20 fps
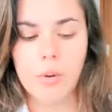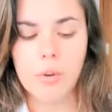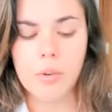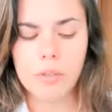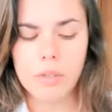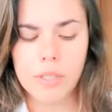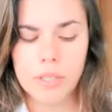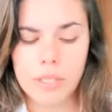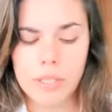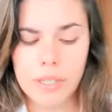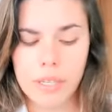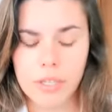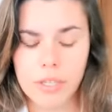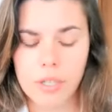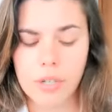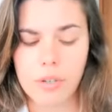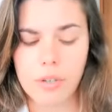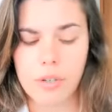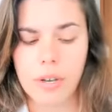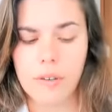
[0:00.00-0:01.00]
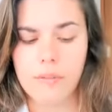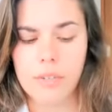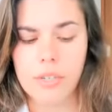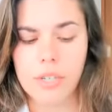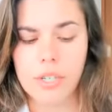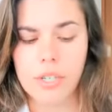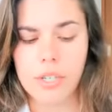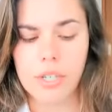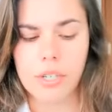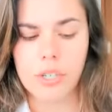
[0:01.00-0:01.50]
hold intentional
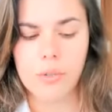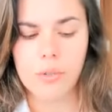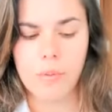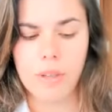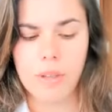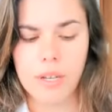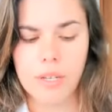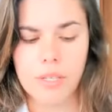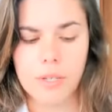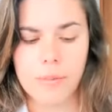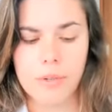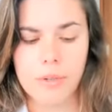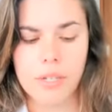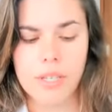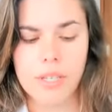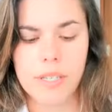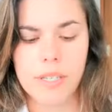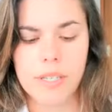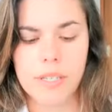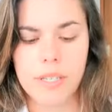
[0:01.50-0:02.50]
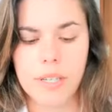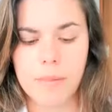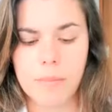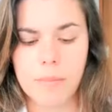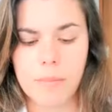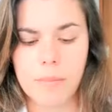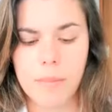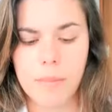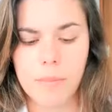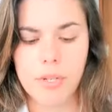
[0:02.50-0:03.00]
conversations with experts and
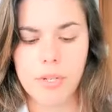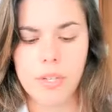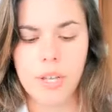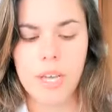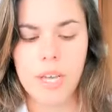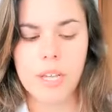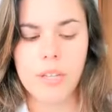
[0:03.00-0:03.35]
team members